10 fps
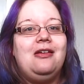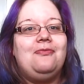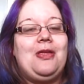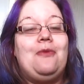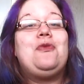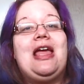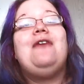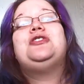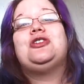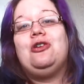that we
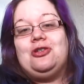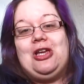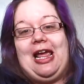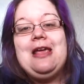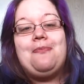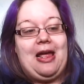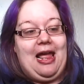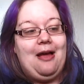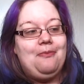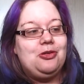have to go onto eBay,
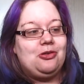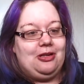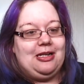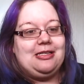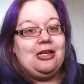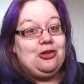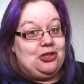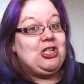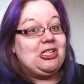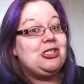Amazon, etc.
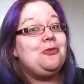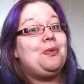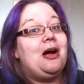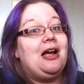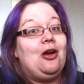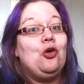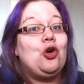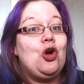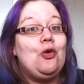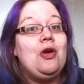just to buy or
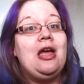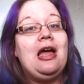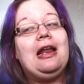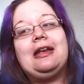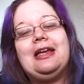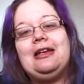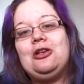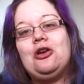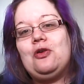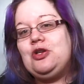go and get, you
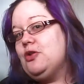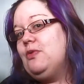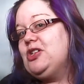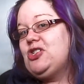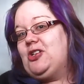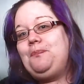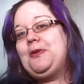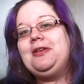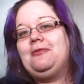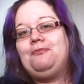know, US
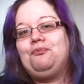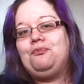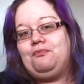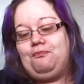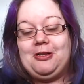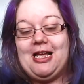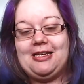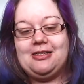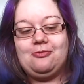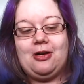shipping
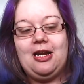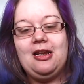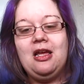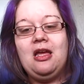place, right?